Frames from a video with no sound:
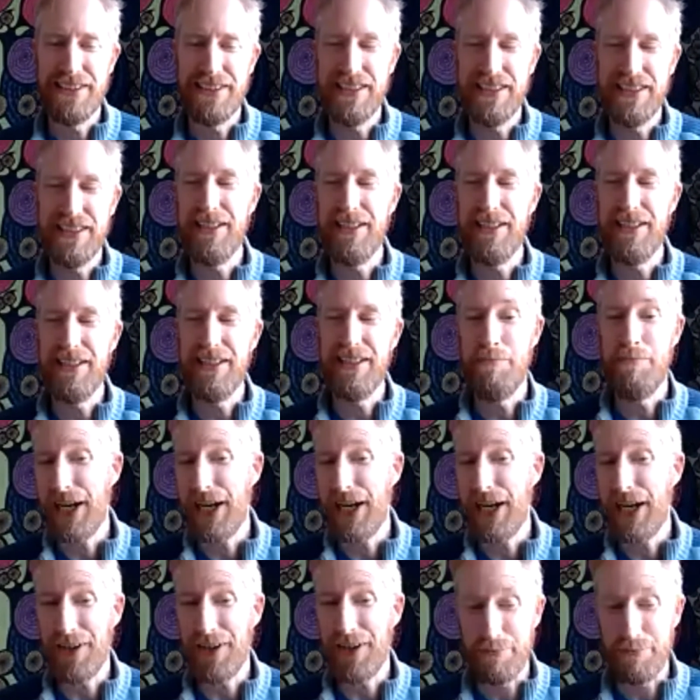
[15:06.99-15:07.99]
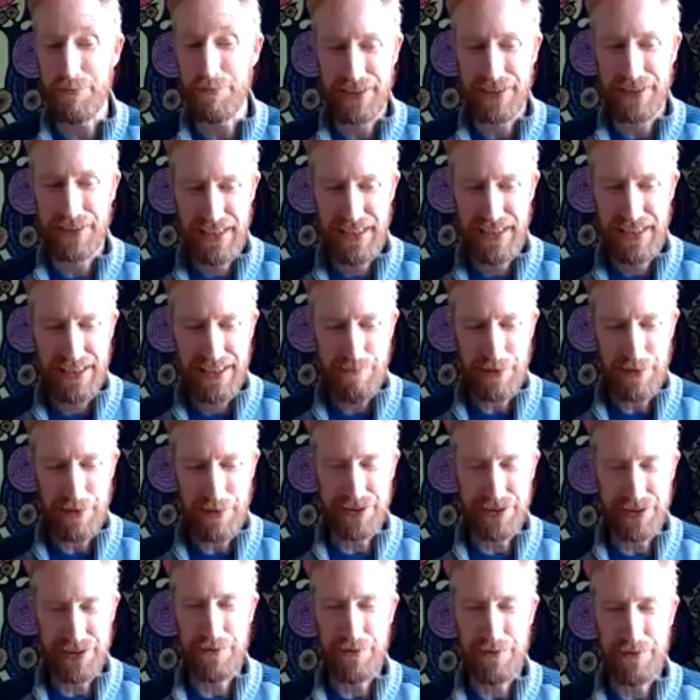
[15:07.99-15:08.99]
bankrupt because there
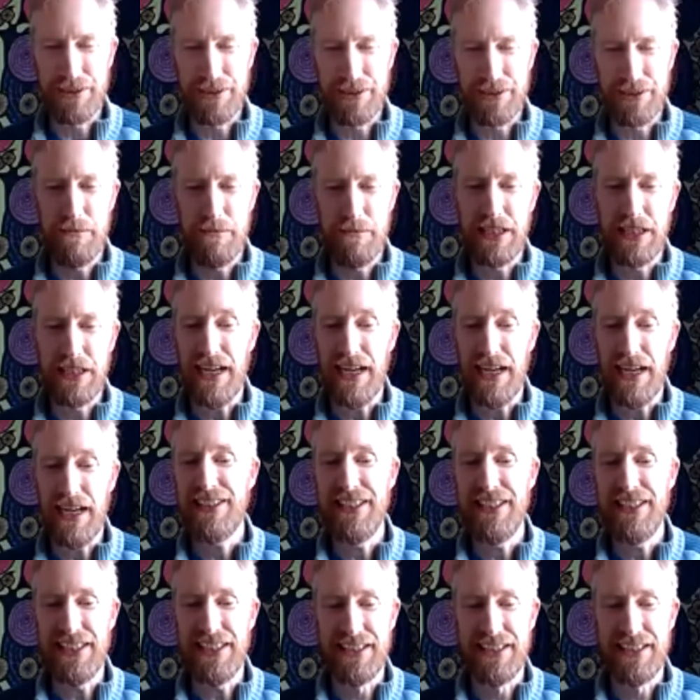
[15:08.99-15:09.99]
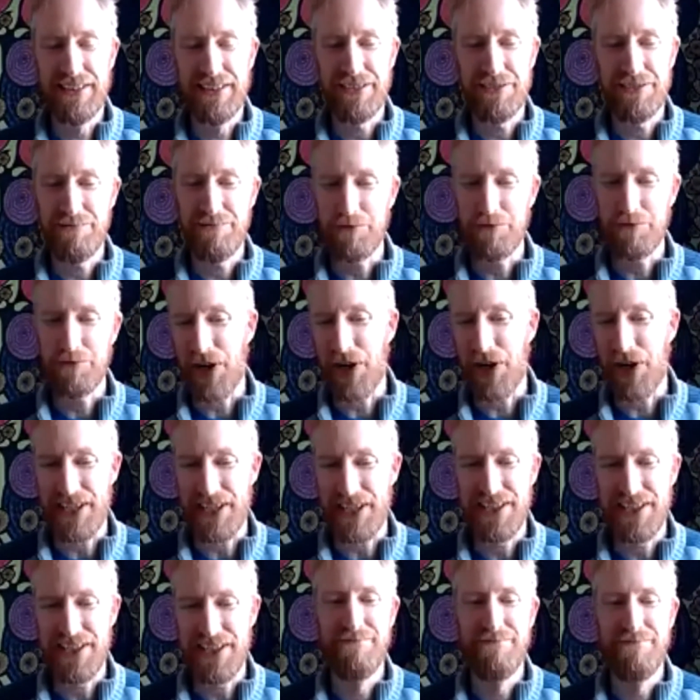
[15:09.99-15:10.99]
was the big IT crash
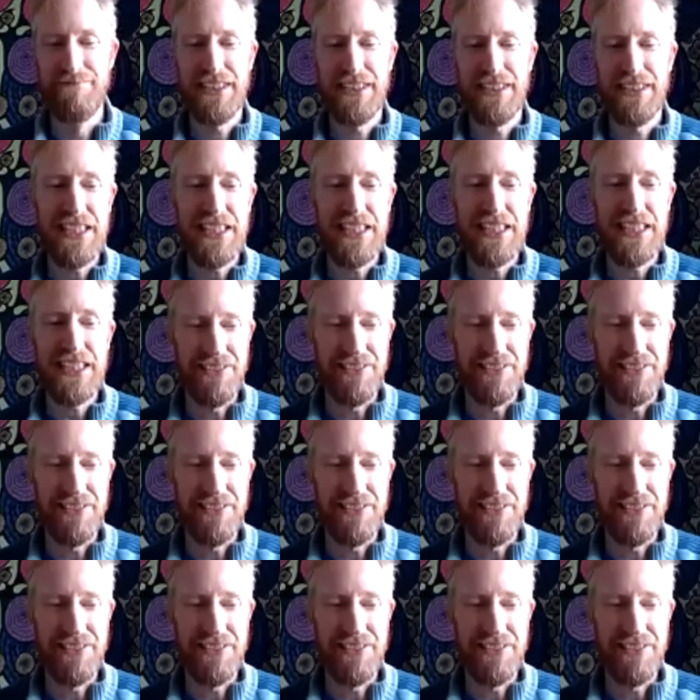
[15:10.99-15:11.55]
here in